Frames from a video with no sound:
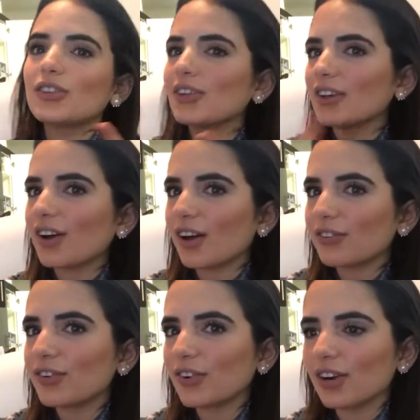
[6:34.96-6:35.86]
turn
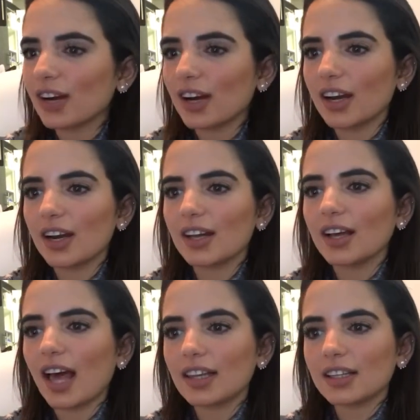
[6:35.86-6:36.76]
off your
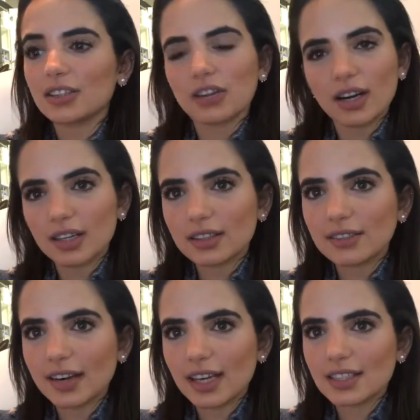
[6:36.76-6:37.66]
electronic
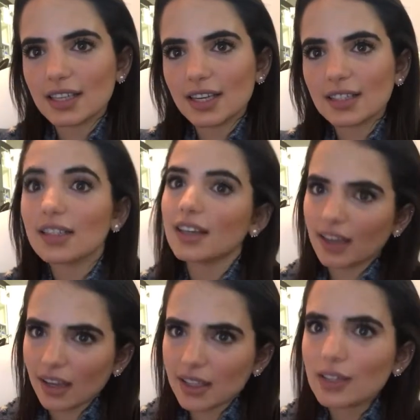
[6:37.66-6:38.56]
devices,
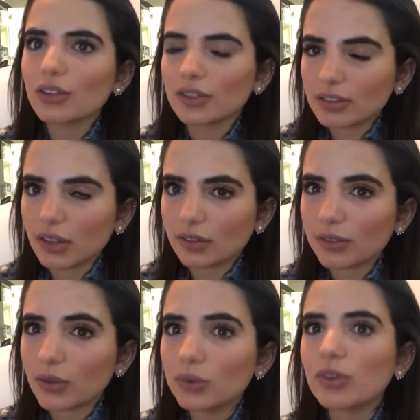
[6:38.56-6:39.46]
yes, your cell
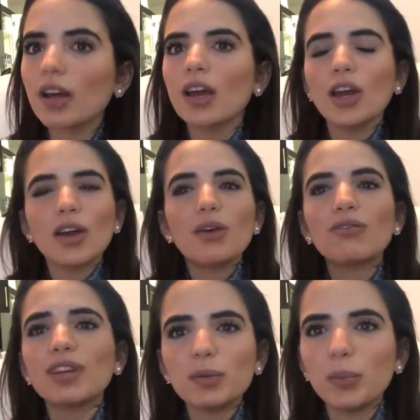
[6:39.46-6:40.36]
phone,
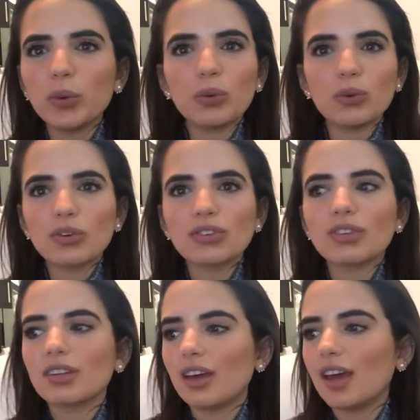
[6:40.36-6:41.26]
read books,